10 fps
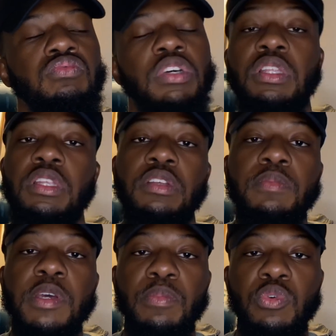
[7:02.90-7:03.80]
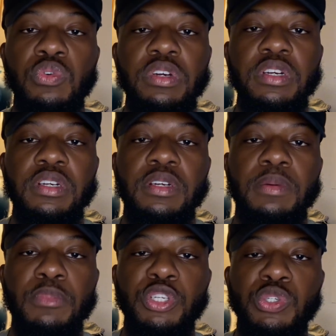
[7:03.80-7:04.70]
a little bit more
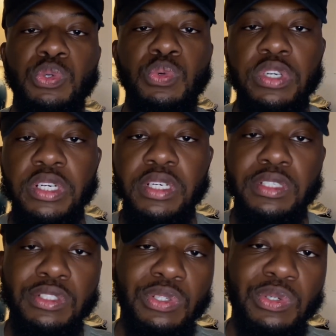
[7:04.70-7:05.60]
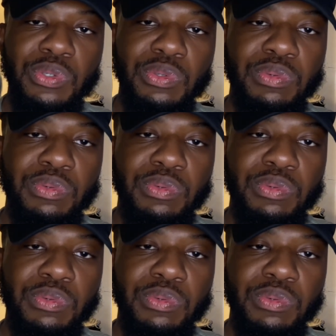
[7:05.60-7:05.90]
mature, so